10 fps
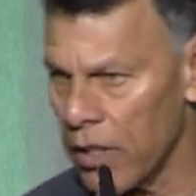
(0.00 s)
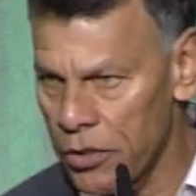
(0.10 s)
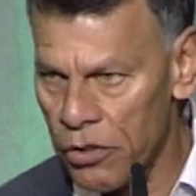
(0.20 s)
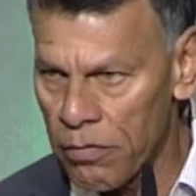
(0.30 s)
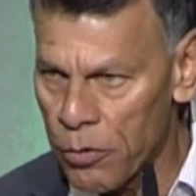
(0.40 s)

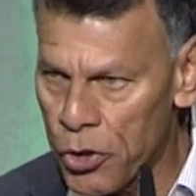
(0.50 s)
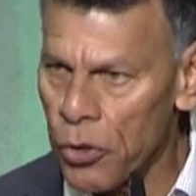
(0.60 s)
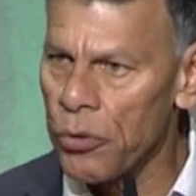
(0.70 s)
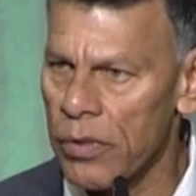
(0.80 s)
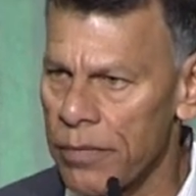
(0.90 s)
that you have
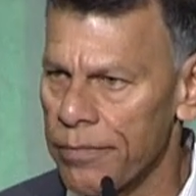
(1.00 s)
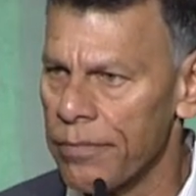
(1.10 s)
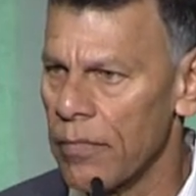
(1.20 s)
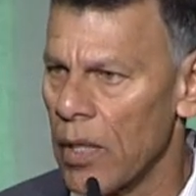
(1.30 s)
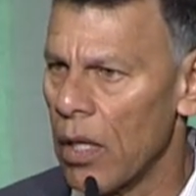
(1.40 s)
produced.
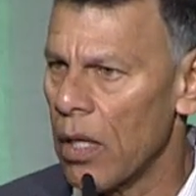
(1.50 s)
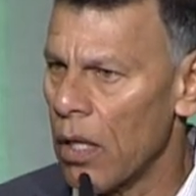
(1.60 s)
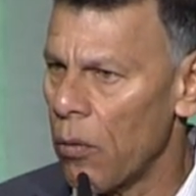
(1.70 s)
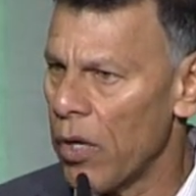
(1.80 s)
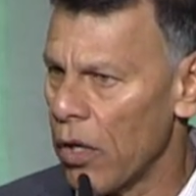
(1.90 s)

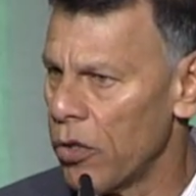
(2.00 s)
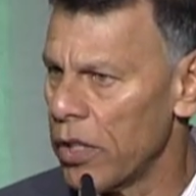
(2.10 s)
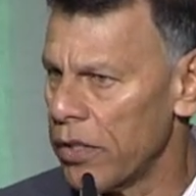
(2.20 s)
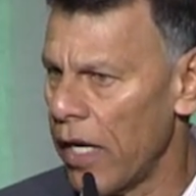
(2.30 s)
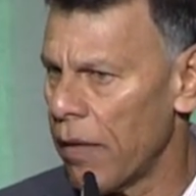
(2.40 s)
We're going to
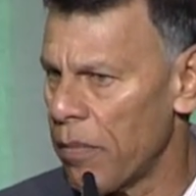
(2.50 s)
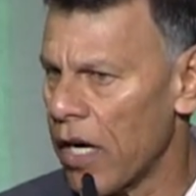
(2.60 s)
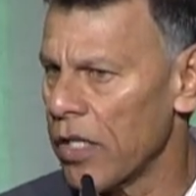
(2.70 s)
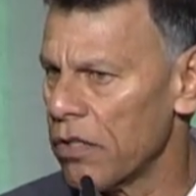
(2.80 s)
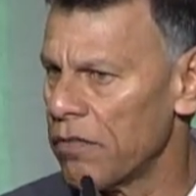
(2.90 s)
take
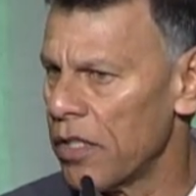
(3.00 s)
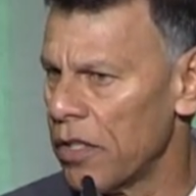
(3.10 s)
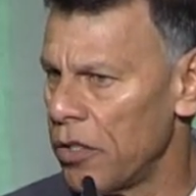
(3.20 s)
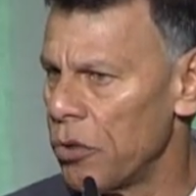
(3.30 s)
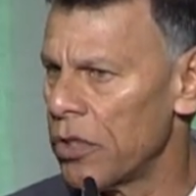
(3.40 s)
parts of this
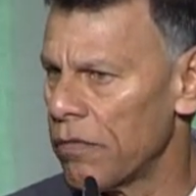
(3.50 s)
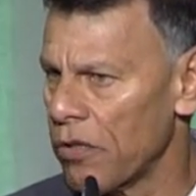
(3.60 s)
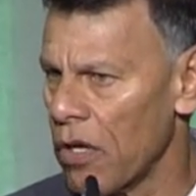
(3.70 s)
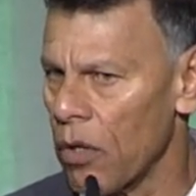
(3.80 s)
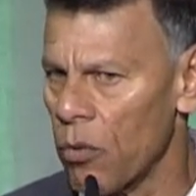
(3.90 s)
and use it
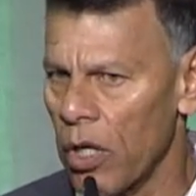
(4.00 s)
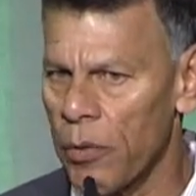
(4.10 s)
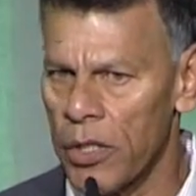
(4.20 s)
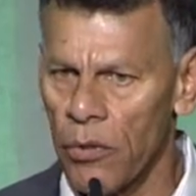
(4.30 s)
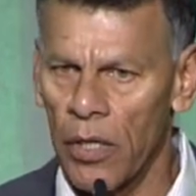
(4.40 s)
for our work
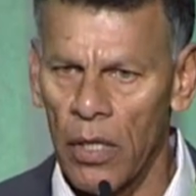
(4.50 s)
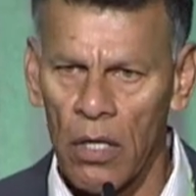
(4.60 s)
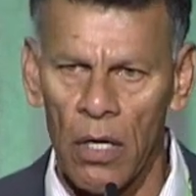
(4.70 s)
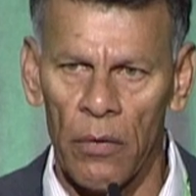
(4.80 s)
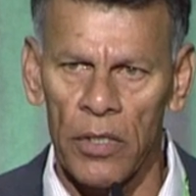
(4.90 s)
we're doing in the
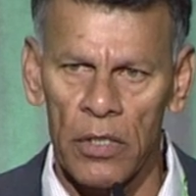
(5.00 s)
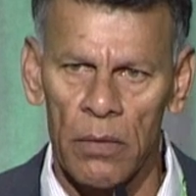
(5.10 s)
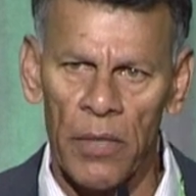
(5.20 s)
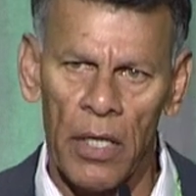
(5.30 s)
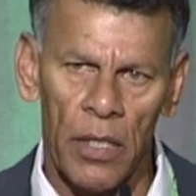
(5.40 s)
Congress
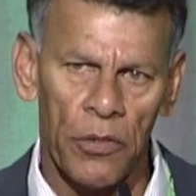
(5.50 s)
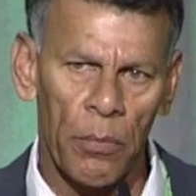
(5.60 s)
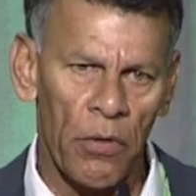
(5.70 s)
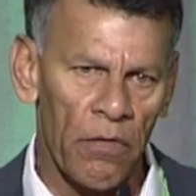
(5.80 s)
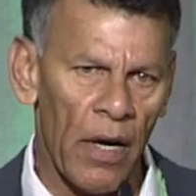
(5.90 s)
because you
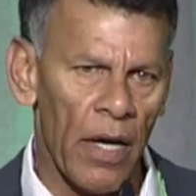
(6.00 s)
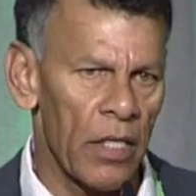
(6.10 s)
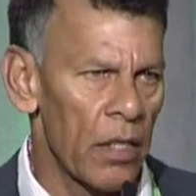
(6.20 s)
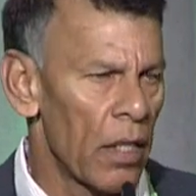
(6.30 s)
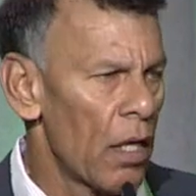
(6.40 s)

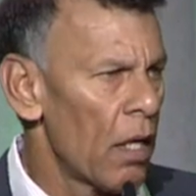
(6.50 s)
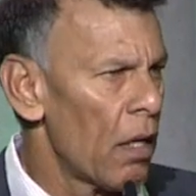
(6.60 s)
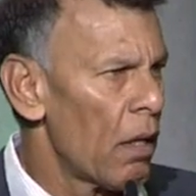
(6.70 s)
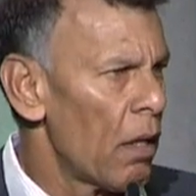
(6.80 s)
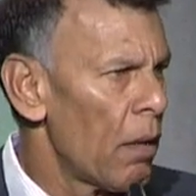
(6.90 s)
provide
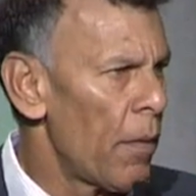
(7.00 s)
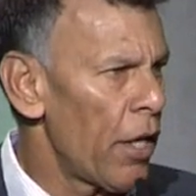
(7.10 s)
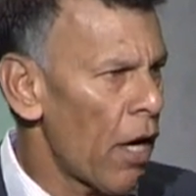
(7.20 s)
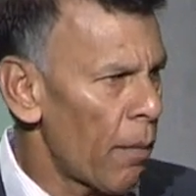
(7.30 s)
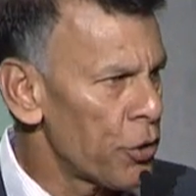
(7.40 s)

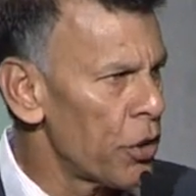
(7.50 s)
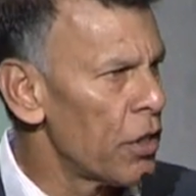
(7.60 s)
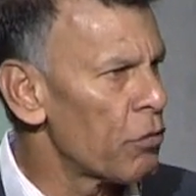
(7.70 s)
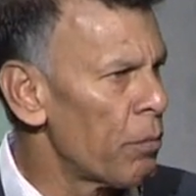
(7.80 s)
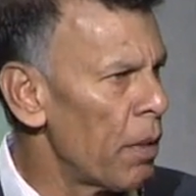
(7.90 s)
many opportunities
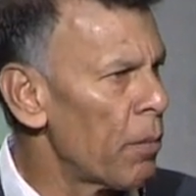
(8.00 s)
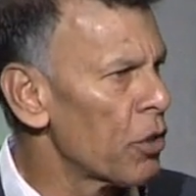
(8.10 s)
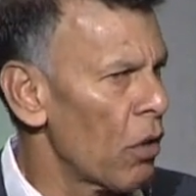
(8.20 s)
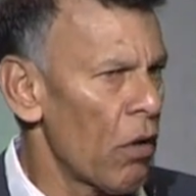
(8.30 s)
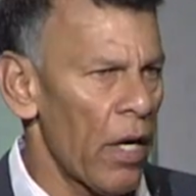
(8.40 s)
for people
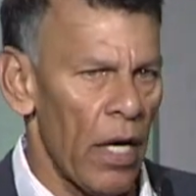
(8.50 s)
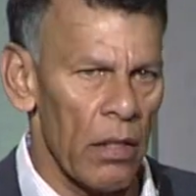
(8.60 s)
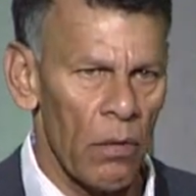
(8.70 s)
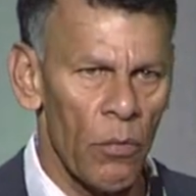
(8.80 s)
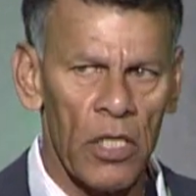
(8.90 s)
to look at
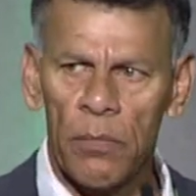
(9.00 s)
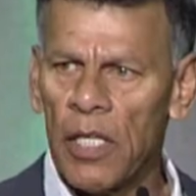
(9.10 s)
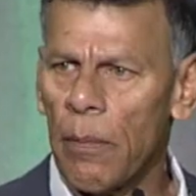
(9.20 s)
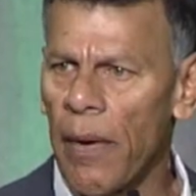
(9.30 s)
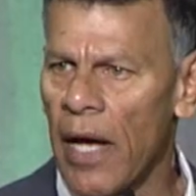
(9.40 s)
what has been
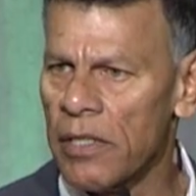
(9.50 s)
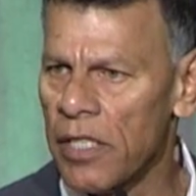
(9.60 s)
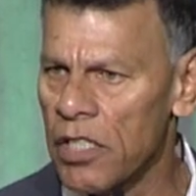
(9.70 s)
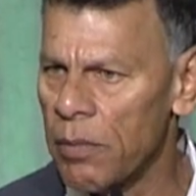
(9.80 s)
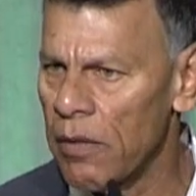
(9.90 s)
the past
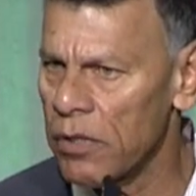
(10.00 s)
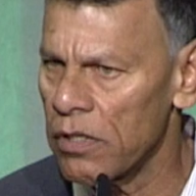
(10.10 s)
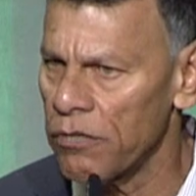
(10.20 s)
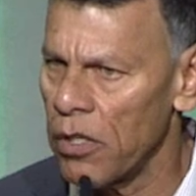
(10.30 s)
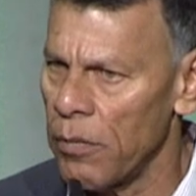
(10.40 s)
experience
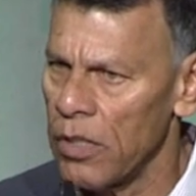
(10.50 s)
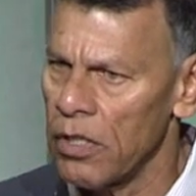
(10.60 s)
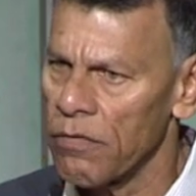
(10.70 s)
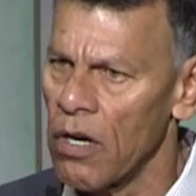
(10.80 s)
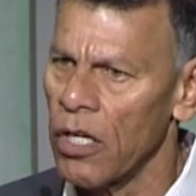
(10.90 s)
of communities
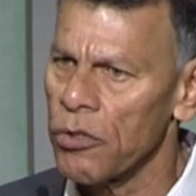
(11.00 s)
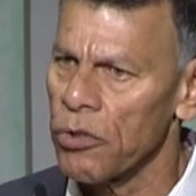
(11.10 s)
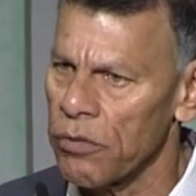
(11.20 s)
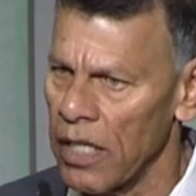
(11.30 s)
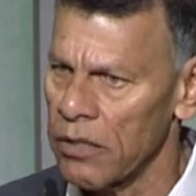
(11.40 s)
have gone through
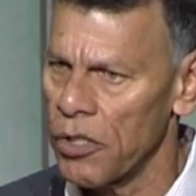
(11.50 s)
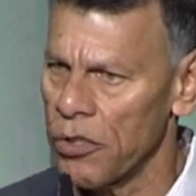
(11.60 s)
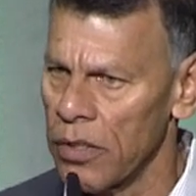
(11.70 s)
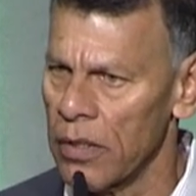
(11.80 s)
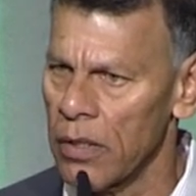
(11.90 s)

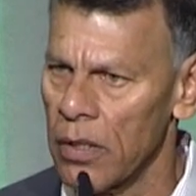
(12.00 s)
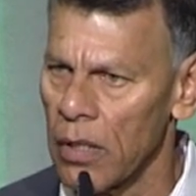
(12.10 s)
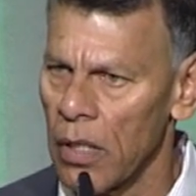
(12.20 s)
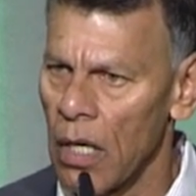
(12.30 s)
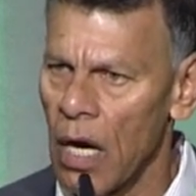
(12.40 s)
transition?
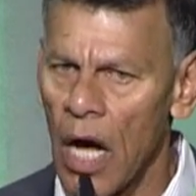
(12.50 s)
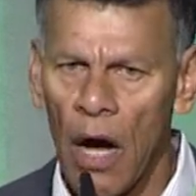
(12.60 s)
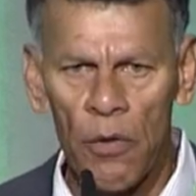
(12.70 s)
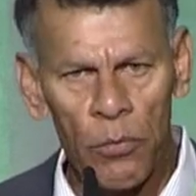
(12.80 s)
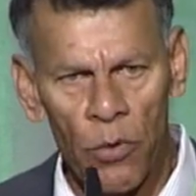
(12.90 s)

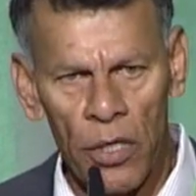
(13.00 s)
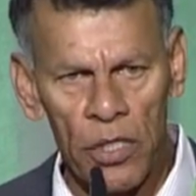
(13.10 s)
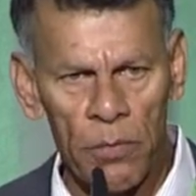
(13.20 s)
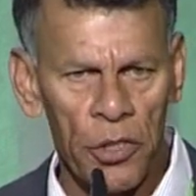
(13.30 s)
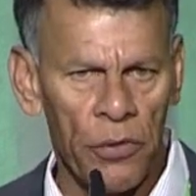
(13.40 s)
How have
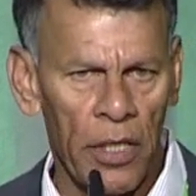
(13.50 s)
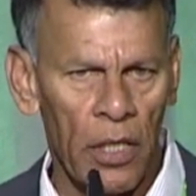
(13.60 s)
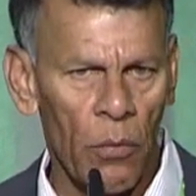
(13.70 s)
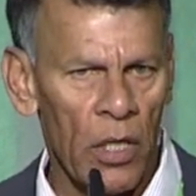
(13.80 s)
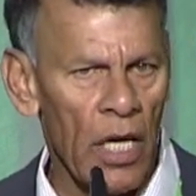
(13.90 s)
workers been
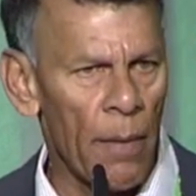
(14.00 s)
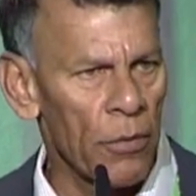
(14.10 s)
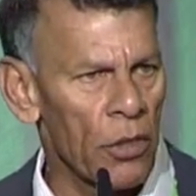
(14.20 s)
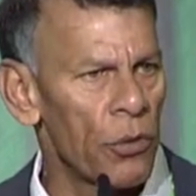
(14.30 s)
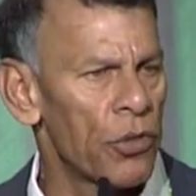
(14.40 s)
treated? What
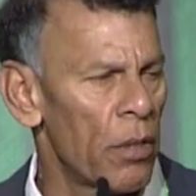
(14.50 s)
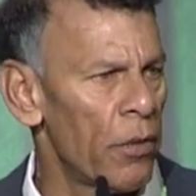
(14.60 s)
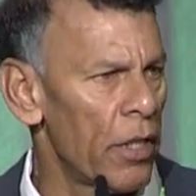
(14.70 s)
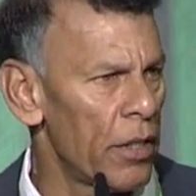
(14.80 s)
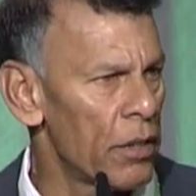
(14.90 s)
happened to those
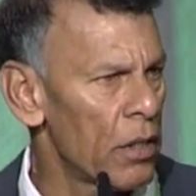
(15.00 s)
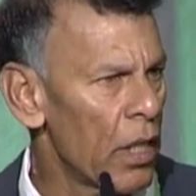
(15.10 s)
communities?